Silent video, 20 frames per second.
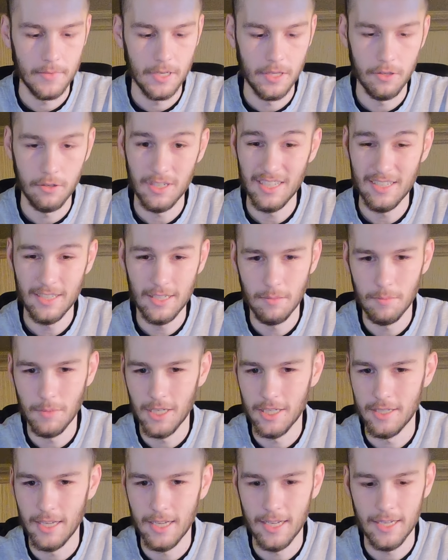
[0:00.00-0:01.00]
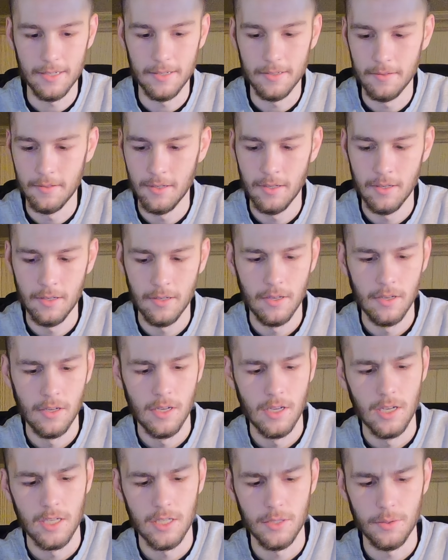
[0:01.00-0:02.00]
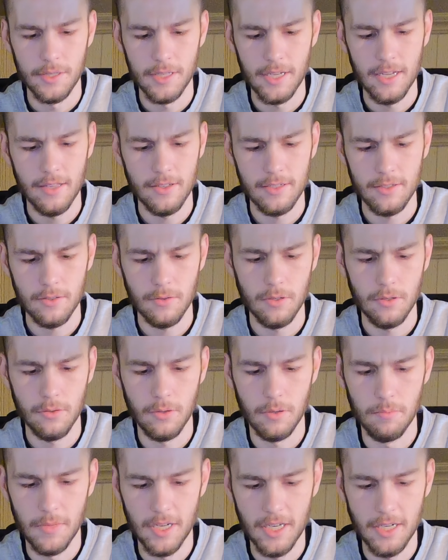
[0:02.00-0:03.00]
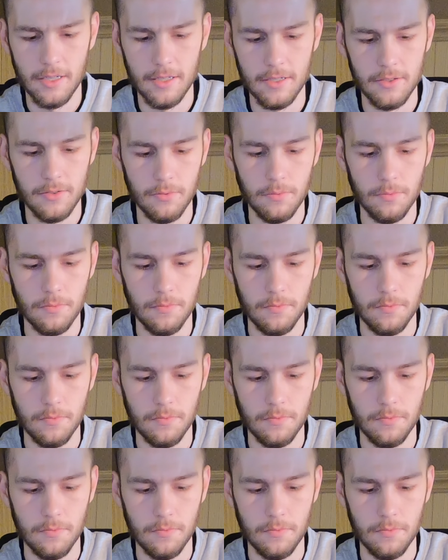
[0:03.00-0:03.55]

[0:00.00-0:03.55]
they're easy to maintain. So with that, let's go into a maintenance